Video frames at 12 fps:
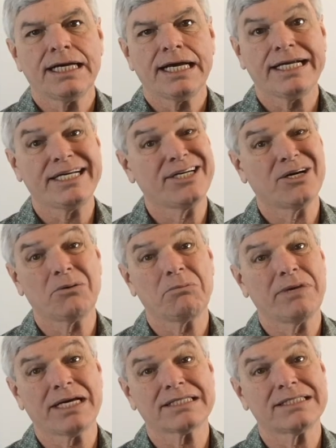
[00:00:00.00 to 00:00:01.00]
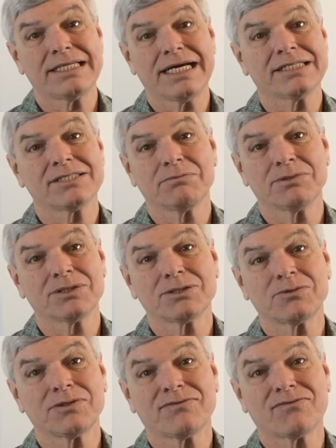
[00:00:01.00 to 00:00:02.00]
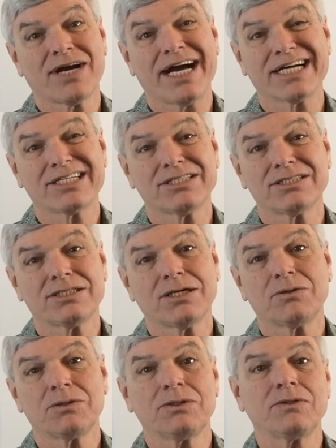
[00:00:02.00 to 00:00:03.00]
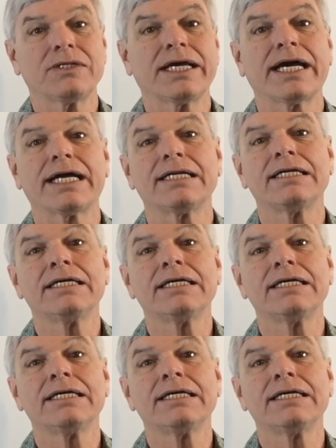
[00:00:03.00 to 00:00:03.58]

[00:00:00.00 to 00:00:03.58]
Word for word: And you don't mix decimals with fractions, don't do that.